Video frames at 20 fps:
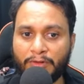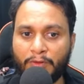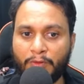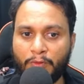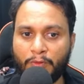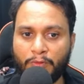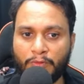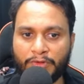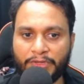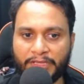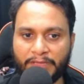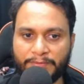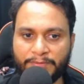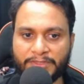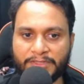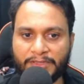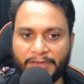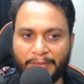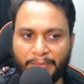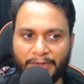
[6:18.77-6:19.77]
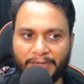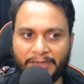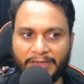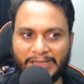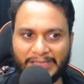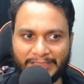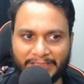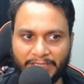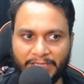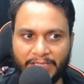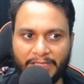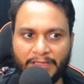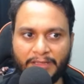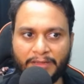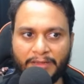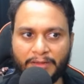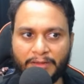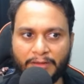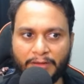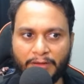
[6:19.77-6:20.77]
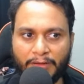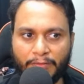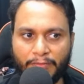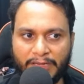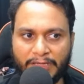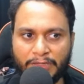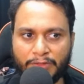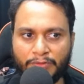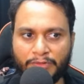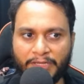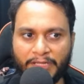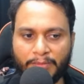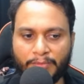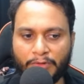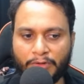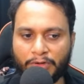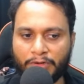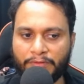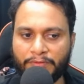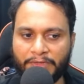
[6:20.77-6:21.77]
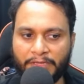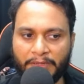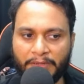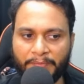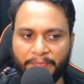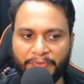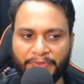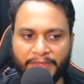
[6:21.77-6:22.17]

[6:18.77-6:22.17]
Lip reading: who gives remainder 3 when you take mod of k.